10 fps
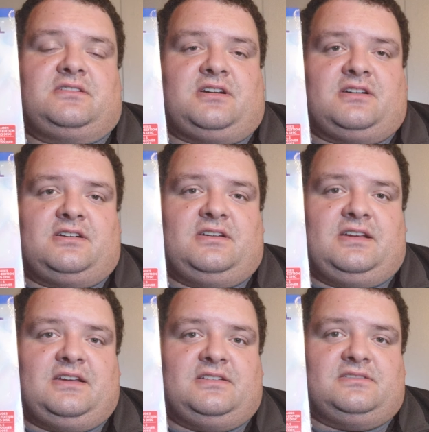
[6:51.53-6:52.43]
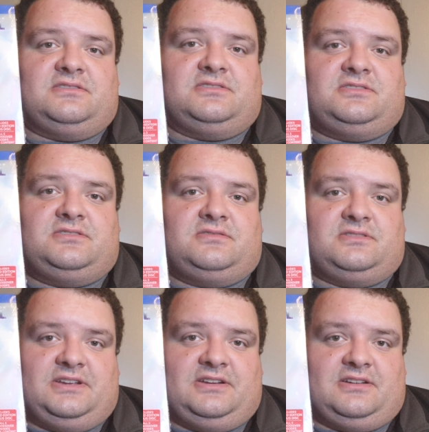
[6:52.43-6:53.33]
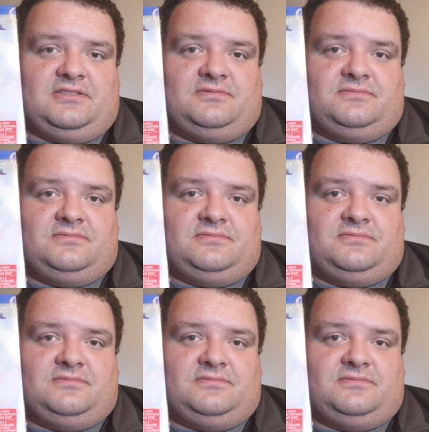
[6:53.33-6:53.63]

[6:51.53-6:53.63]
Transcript: Kara and Lena,